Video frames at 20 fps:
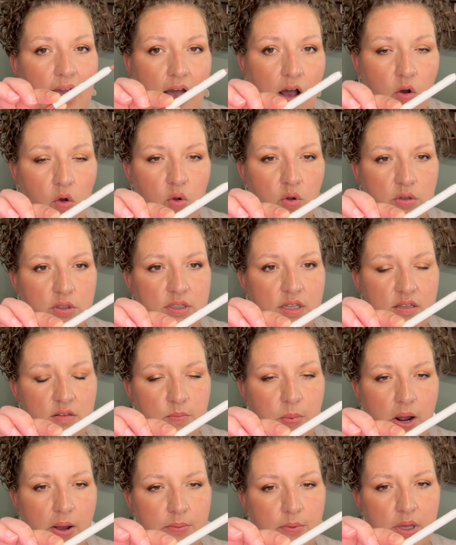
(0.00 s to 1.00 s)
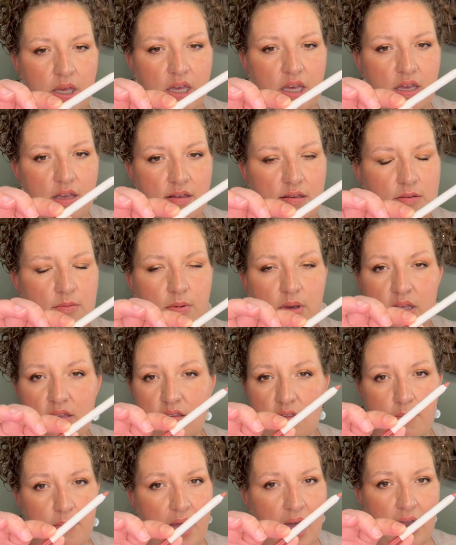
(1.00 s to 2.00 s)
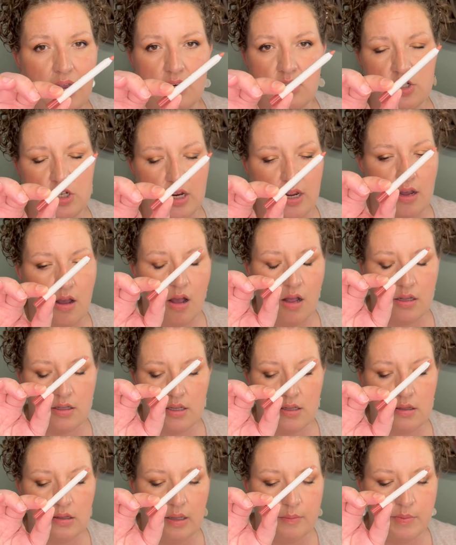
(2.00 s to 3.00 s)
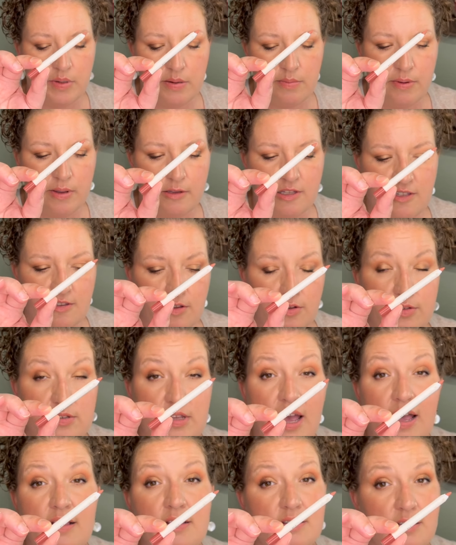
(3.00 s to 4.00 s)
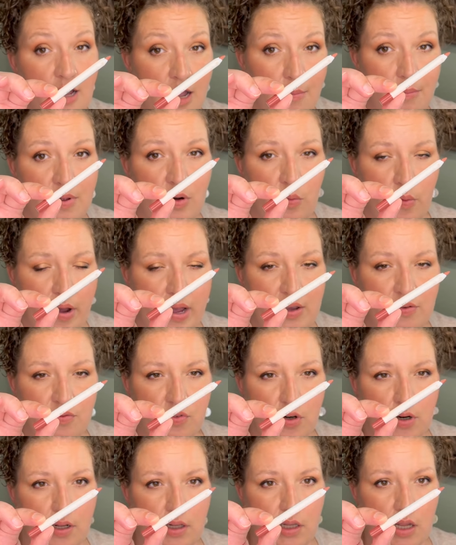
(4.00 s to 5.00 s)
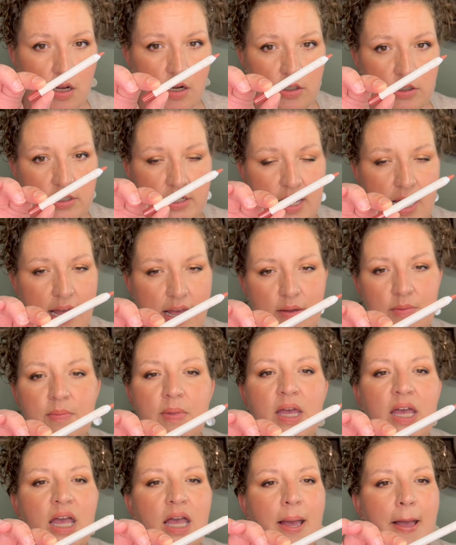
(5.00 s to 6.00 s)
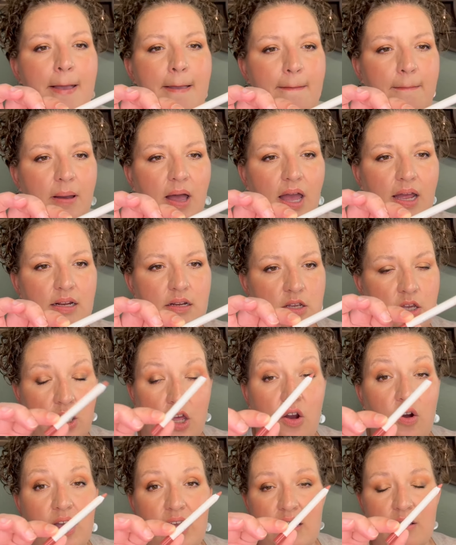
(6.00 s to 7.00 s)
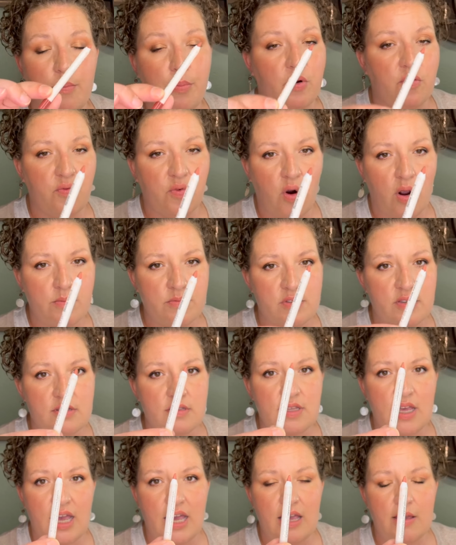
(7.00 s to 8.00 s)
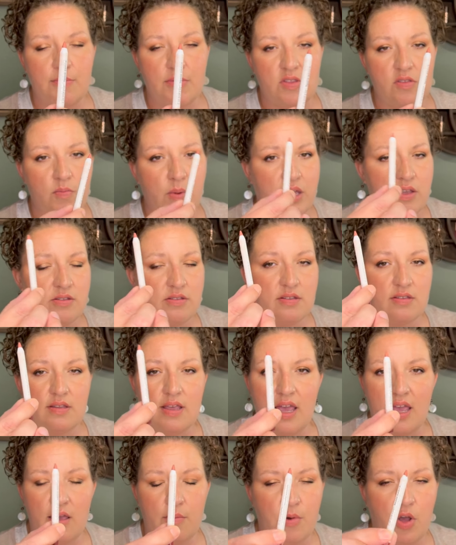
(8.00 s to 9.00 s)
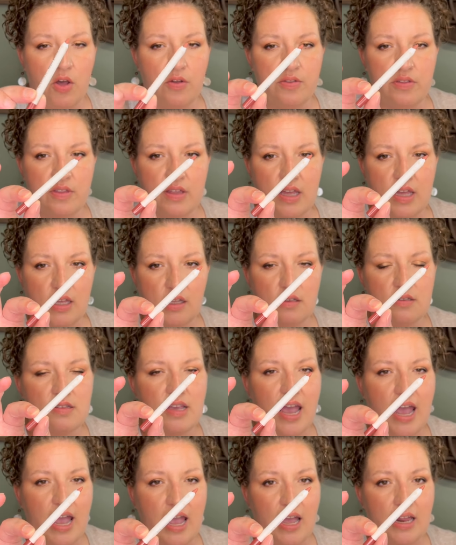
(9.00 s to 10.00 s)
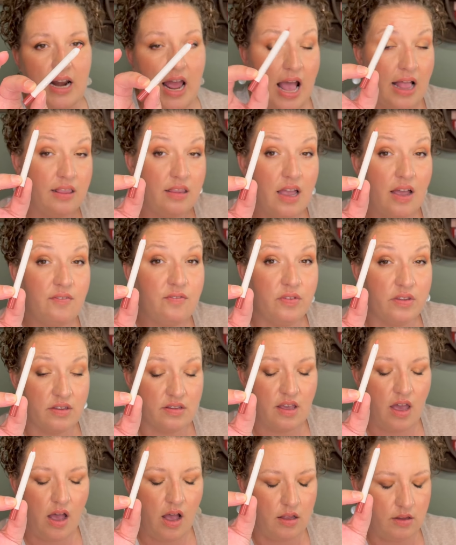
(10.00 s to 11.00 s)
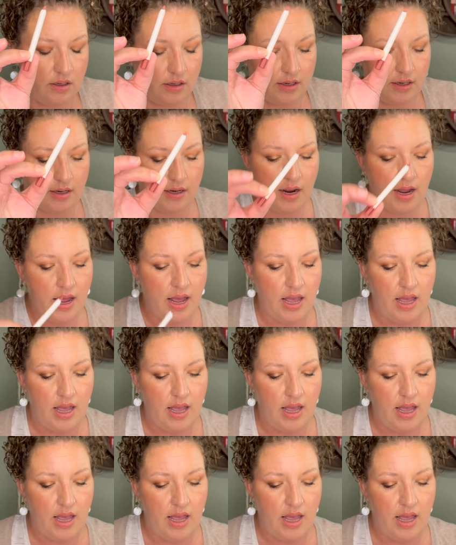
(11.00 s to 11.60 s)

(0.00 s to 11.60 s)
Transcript: how old this probably is because the packaging on the lippy pencils has not been white for a long time but you know it performs the same it smells the same all the things and I love this color